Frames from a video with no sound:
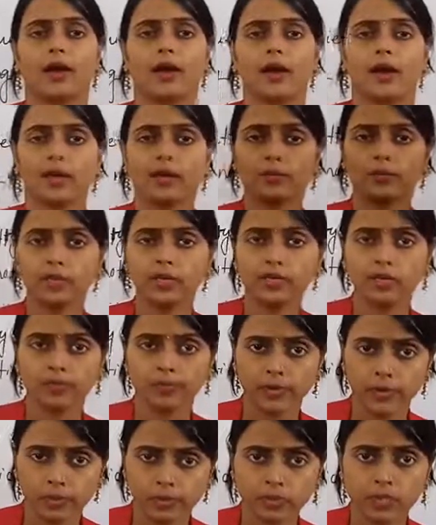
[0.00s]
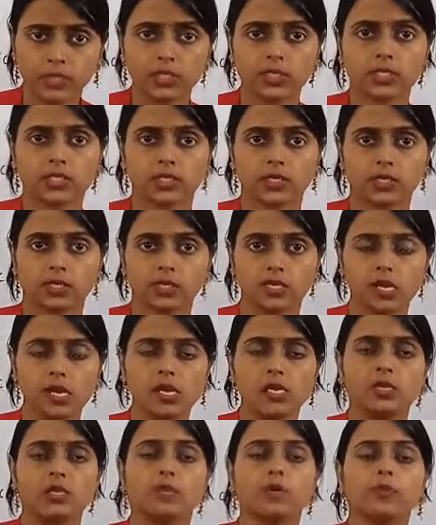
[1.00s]
I may not be good at study.
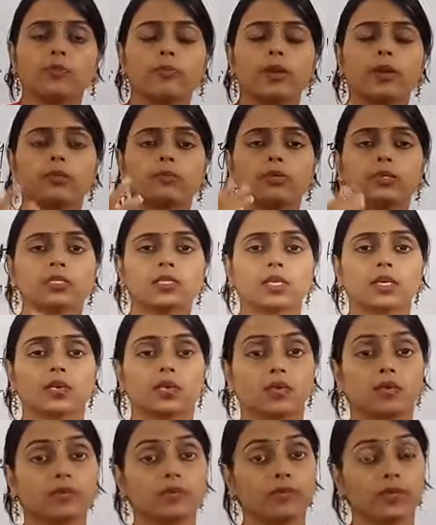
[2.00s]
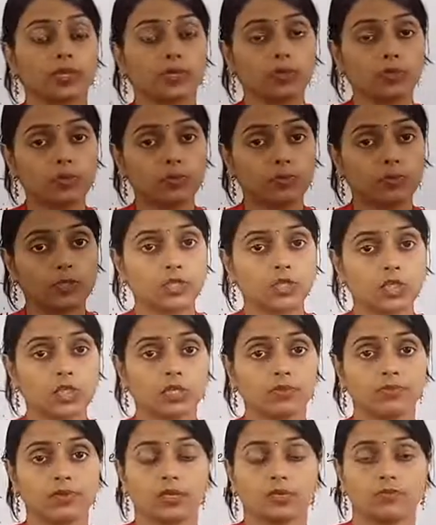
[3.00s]
You might be securing very good
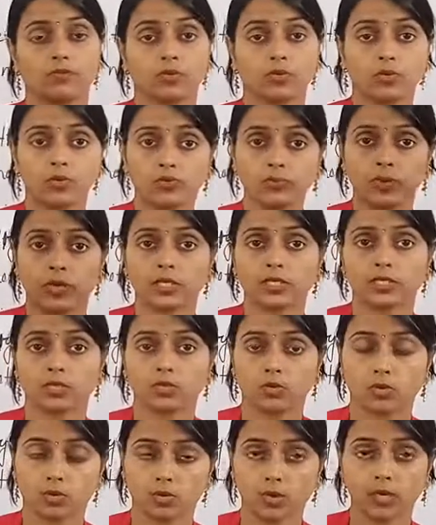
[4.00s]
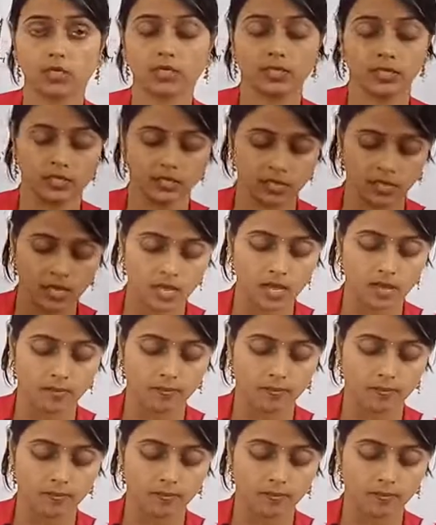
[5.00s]
position, very good marks in your classes.